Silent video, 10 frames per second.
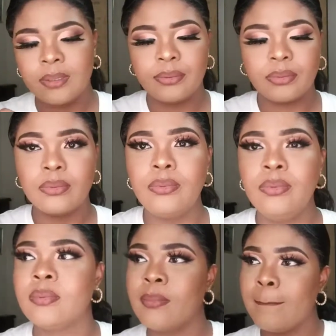Oh, don't
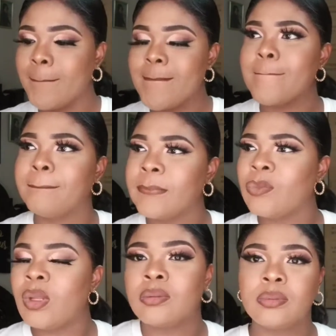pay me no mind.
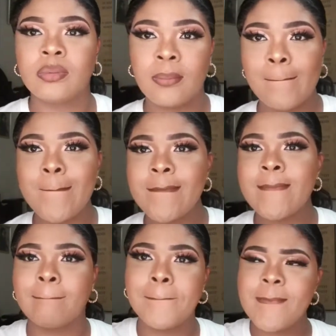Now I'm gonna go in with
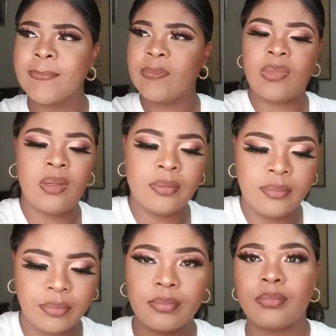my
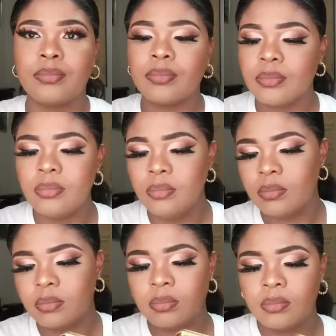Fenty
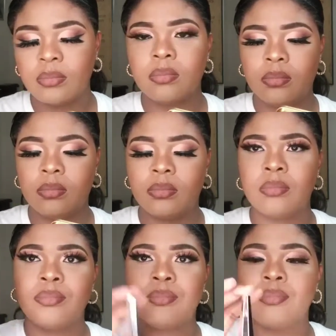
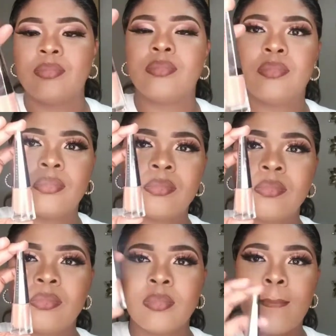Beauty
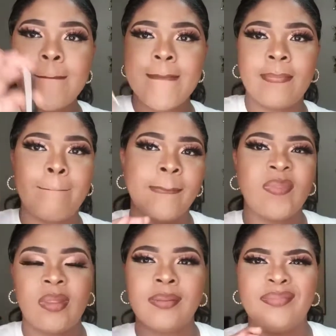
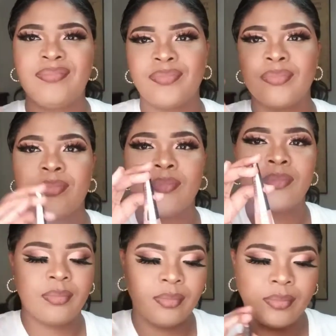lipstick,
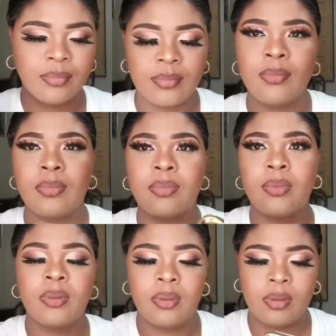liquid. It's the
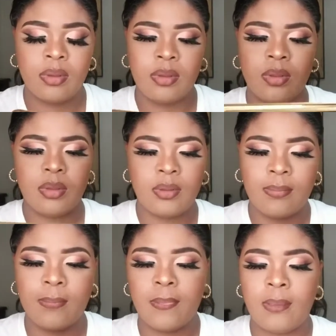liquid lipstick,
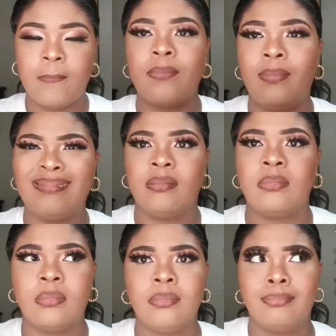and I think
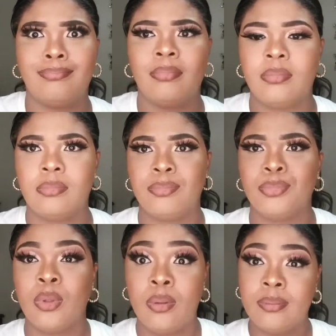it's the
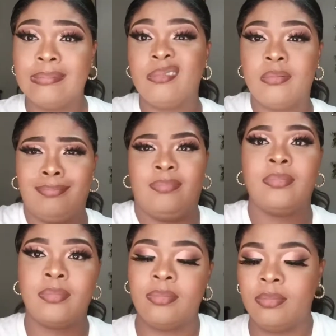nude shade.
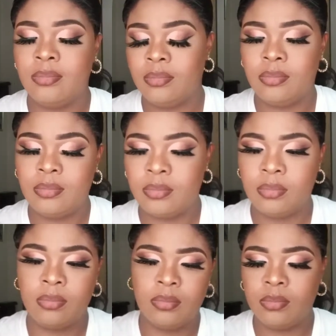Yes, that shade is
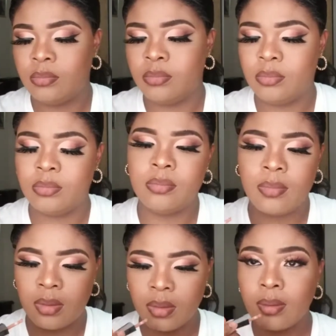called
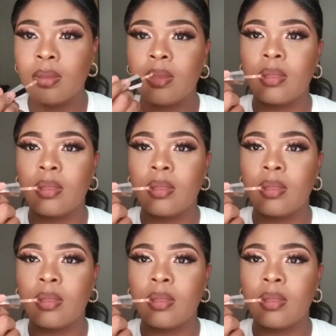Unbotton.